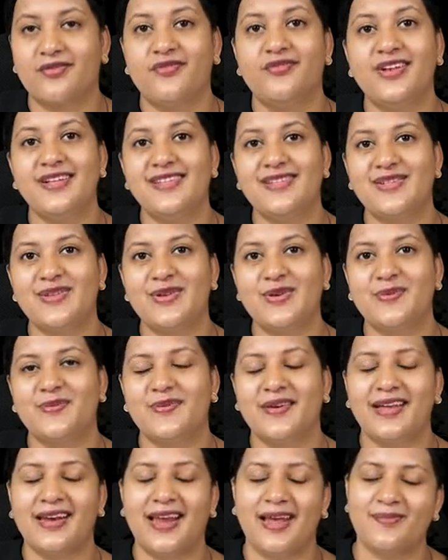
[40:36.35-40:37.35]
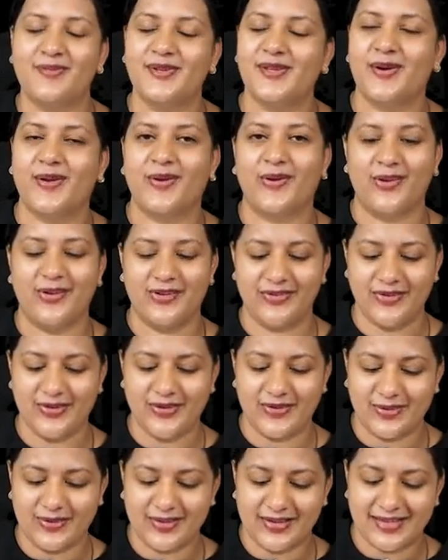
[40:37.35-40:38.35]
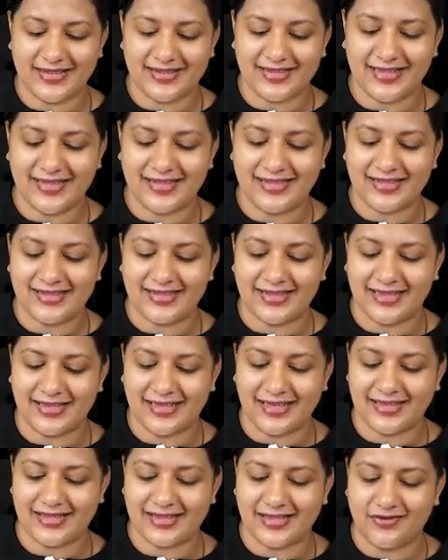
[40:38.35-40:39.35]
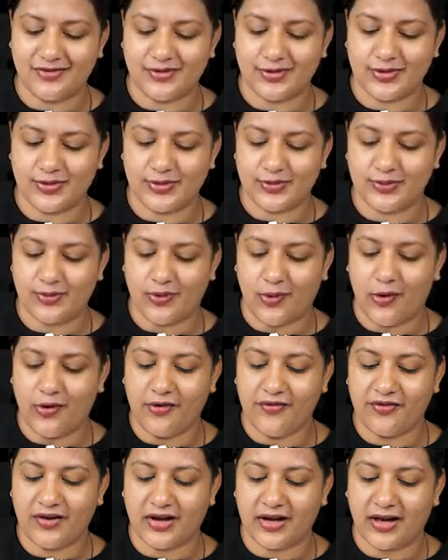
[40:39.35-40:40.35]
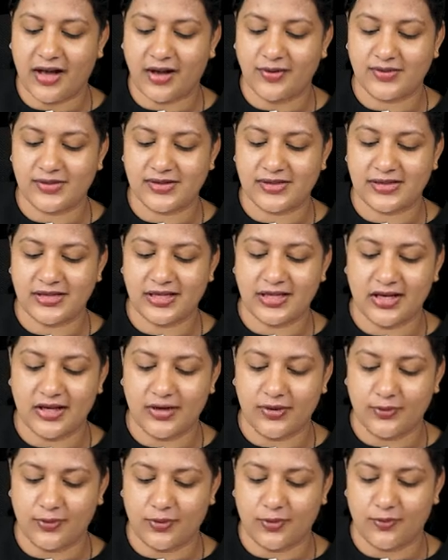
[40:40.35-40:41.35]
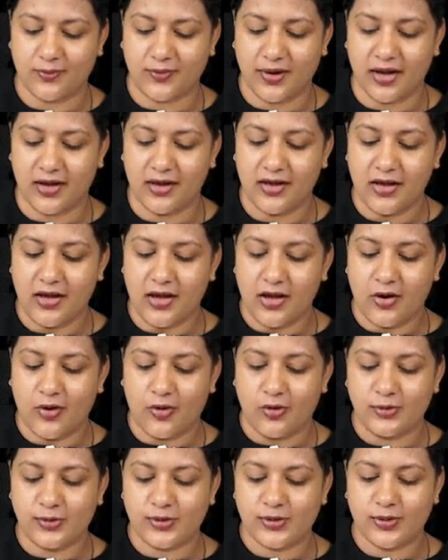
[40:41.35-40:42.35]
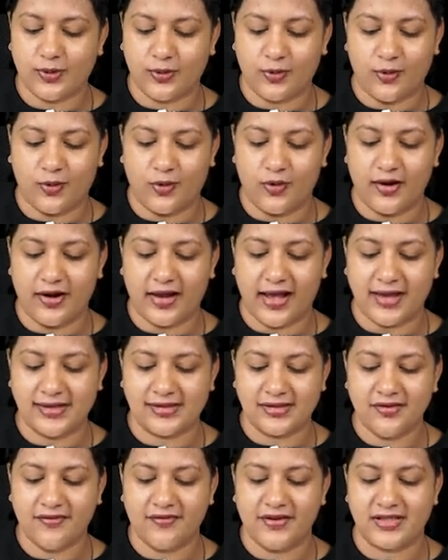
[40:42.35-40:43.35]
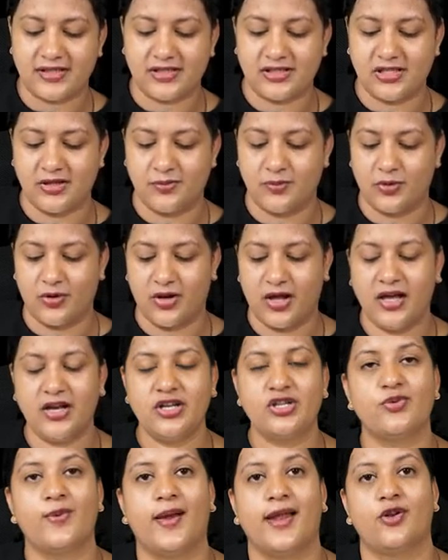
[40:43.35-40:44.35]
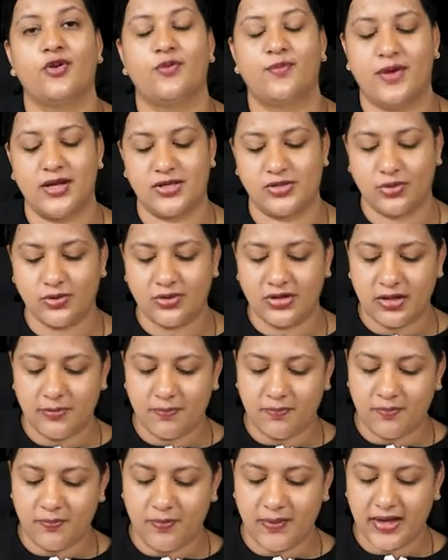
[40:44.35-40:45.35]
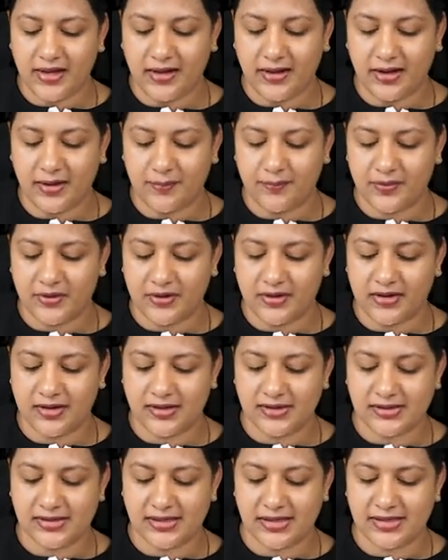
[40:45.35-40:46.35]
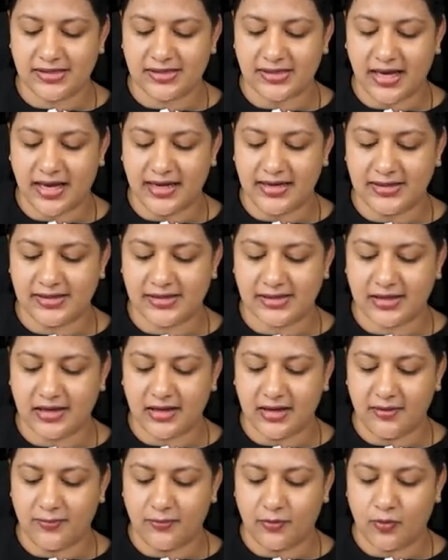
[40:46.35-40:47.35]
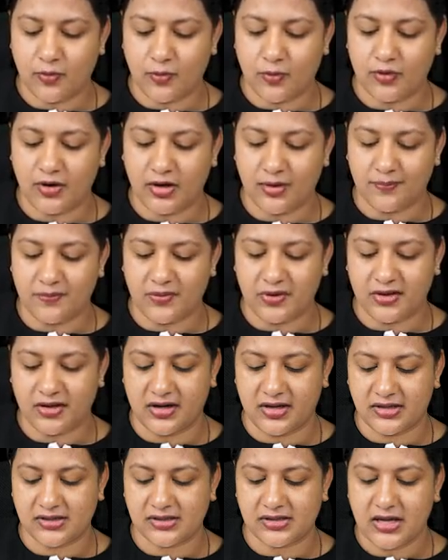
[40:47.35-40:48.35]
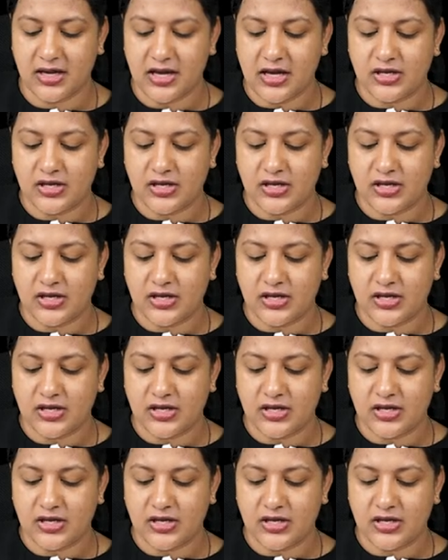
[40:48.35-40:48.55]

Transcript: Which tumor? I'm sure all of you know this. This is suggestive to you of acoustic neuroma, also called as a vestibular schwannoma. So typical appearance is ice cream cone appearance.